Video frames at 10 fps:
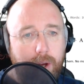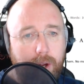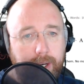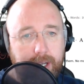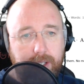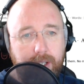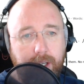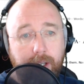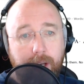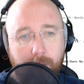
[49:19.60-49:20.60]
Next thing
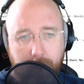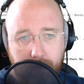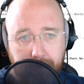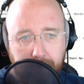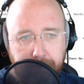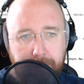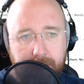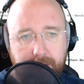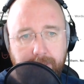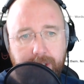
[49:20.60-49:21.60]
you know, he'll be
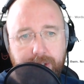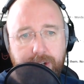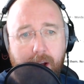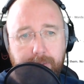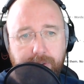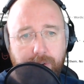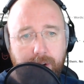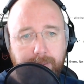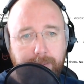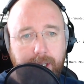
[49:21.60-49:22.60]
busting my chops for
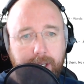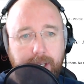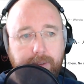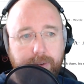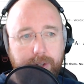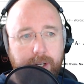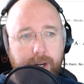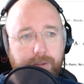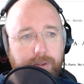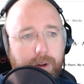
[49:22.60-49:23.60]
not being evil
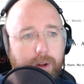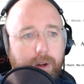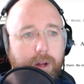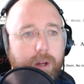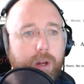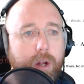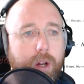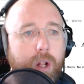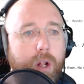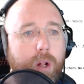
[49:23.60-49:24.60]
enough.
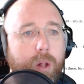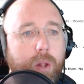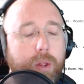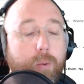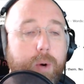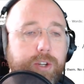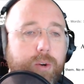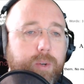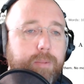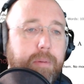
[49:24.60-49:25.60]
The Watcher
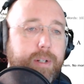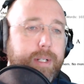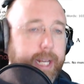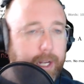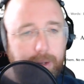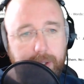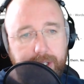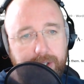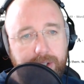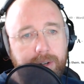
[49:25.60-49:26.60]
was particularly
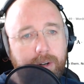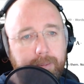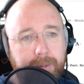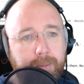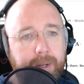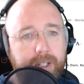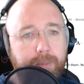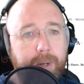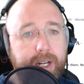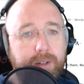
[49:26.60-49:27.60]
disturbed by
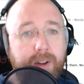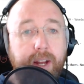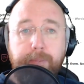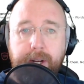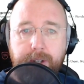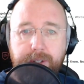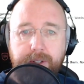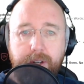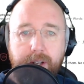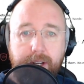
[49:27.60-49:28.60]
Spike's
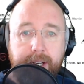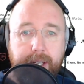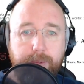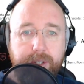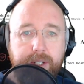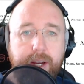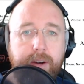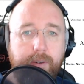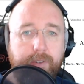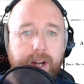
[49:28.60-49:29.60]
nightmares, and he was
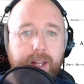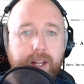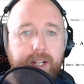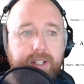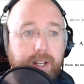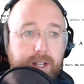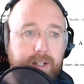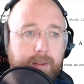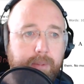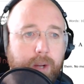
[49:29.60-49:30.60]
terrified that he'd said
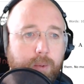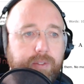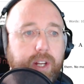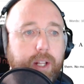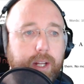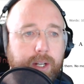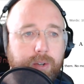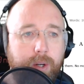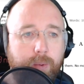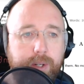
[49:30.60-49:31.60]
something revealing
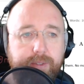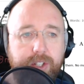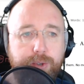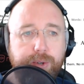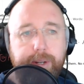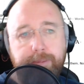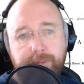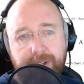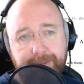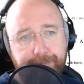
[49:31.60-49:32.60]
during one of his dreams.